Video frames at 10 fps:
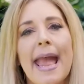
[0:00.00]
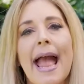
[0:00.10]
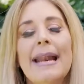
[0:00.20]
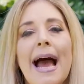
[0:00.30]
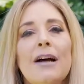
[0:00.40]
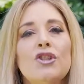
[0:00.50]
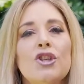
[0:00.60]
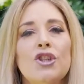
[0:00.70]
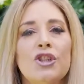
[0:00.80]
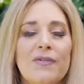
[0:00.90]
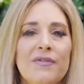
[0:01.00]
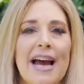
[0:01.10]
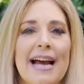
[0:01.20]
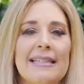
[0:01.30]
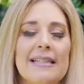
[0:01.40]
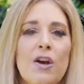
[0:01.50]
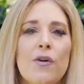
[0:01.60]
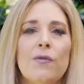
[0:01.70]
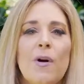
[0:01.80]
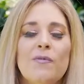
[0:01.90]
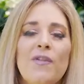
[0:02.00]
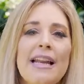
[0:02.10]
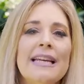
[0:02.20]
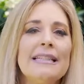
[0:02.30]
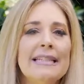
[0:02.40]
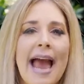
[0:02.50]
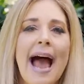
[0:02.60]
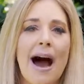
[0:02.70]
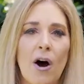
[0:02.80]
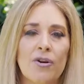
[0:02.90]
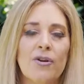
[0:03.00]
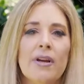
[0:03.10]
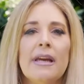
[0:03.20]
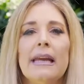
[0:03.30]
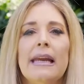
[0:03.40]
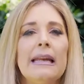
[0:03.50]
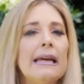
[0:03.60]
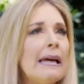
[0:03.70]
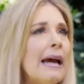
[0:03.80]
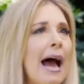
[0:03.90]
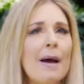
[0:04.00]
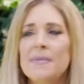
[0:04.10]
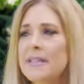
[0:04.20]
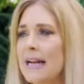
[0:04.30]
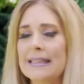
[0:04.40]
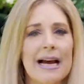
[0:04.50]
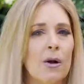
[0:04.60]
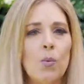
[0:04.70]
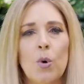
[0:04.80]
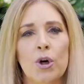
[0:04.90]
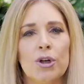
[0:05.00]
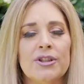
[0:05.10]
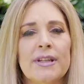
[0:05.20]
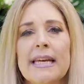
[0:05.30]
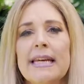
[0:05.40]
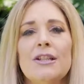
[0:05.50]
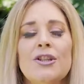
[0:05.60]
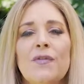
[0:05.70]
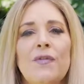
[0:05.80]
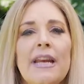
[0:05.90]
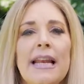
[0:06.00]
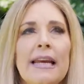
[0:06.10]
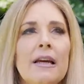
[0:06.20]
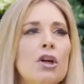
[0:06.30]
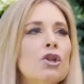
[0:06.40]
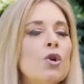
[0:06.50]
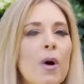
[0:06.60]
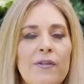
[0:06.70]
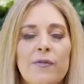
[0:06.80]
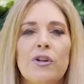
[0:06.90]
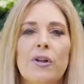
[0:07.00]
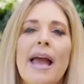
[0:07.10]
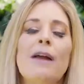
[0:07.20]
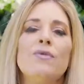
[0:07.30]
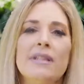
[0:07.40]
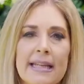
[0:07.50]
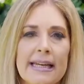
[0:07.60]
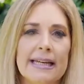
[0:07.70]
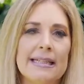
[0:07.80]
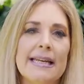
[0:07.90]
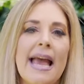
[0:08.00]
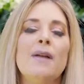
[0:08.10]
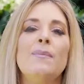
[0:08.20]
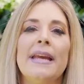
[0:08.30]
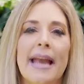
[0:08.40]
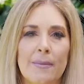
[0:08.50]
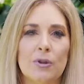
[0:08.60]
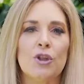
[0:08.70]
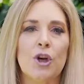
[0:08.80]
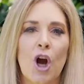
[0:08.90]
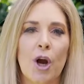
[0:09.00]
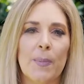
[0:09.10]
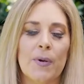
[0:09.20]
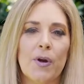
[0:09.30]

and how to shift us from feeling down in an upside down world into feeling joyful and resilient and being able to cope.